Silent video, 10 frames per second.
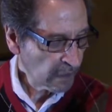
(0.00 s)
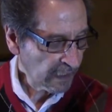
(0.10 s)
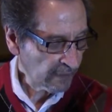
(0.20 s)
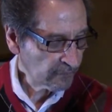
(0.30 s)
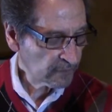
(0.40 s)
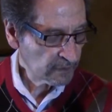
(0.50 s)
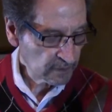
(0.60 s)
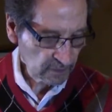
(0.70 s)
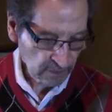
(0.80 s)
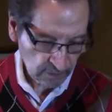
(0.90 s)
F,
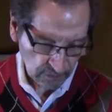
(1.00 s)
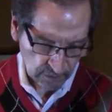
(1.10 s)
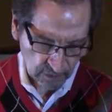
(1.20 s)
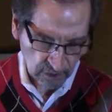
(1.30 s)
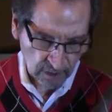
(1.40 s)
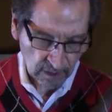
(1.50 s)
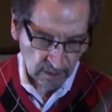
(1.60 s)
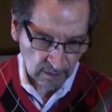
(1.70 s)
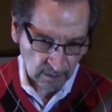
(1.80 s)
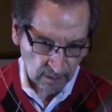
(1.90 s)
G,
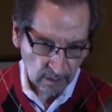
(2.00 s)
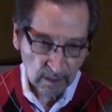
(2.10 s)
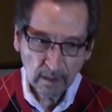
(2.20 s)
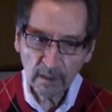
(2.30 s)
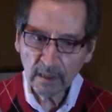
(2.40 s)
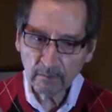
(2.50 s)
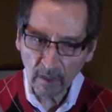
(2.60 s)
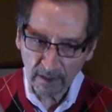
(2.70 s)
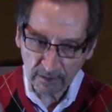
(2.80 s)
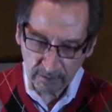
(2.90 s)
E
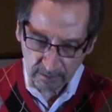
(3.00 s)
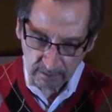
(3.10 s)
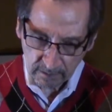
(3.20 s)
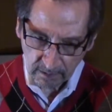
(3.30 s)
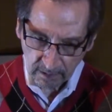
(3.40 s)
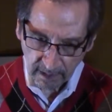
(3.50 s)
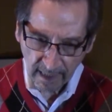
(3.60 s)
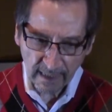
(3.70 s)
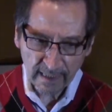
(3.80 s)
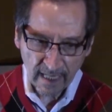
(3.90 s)
minor,
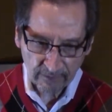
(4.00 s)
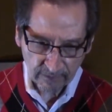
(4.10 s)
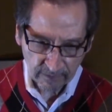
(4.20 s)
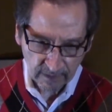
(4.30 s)
and the F.